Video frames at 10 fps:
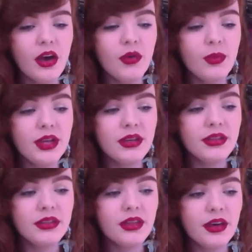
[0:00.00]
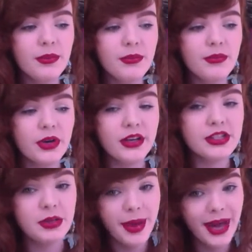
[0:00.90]
With regards
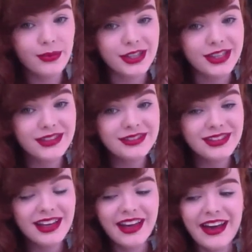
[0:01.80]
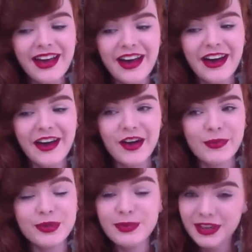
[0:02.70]
to powder,
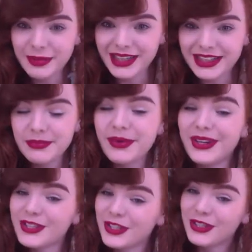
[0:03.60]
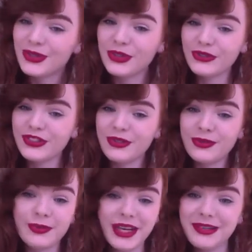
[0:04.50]
it's pretty bad, but I just use
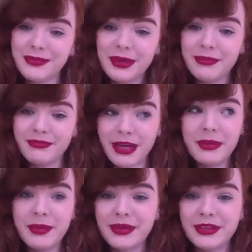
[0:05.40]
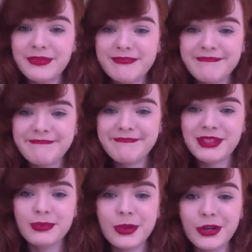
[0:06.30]
Johnson's baby powder
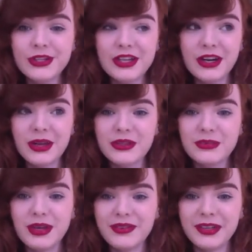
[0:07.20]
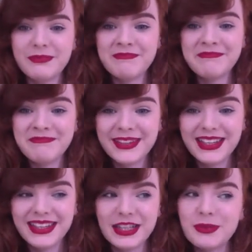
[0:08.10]
because I like the smell of it.
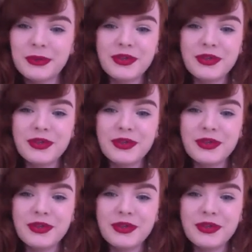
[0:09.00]
That's pretty